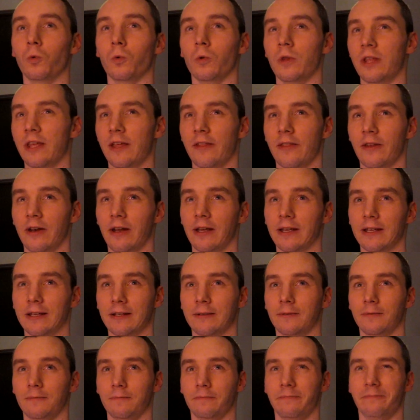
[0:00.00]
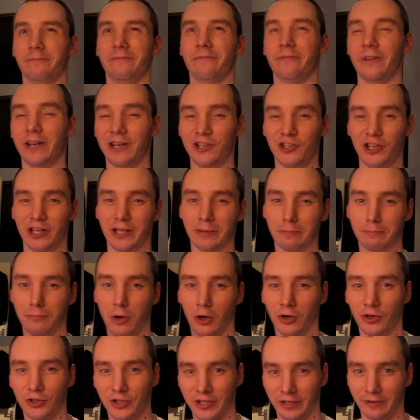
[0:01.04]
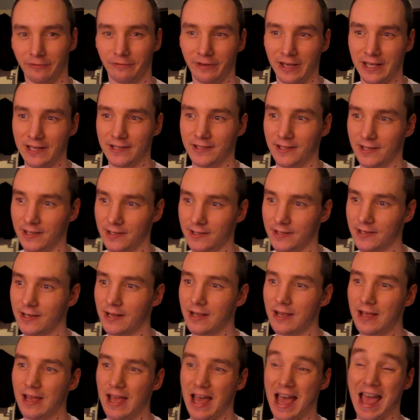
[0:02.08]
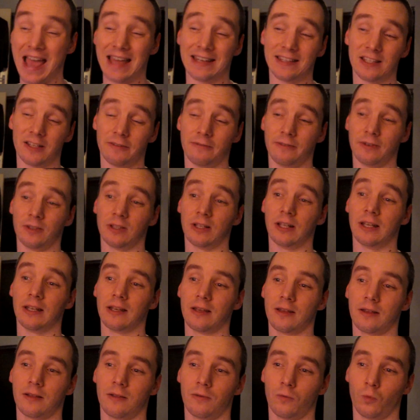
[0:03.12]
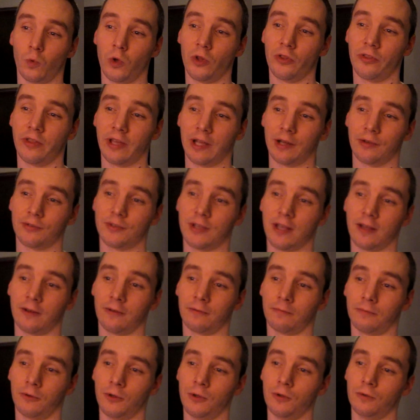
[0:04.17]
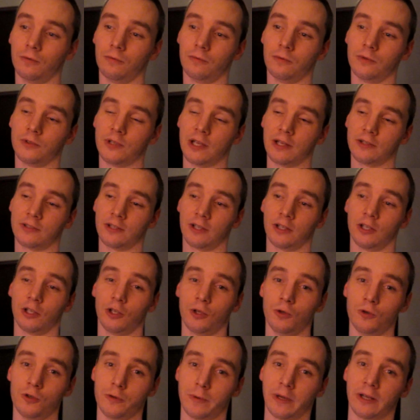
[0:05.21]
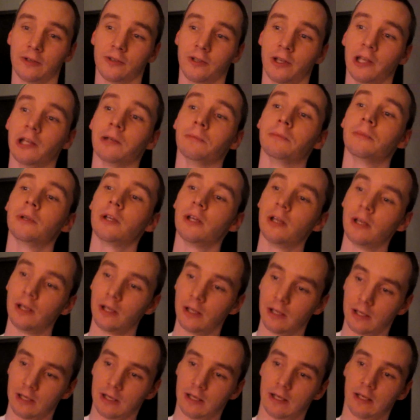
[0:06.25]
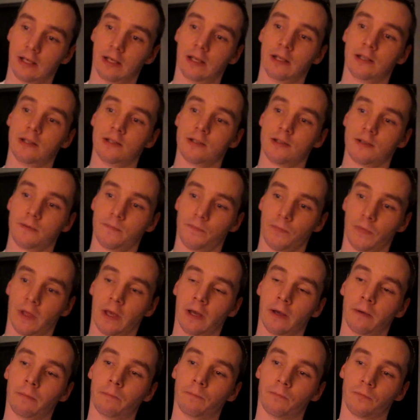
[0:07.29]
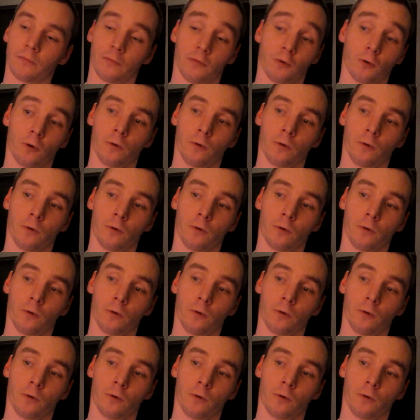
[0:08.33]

the other like finishing and polishing phases, and I feel like one thing I've set aside a huge amount of time is I'm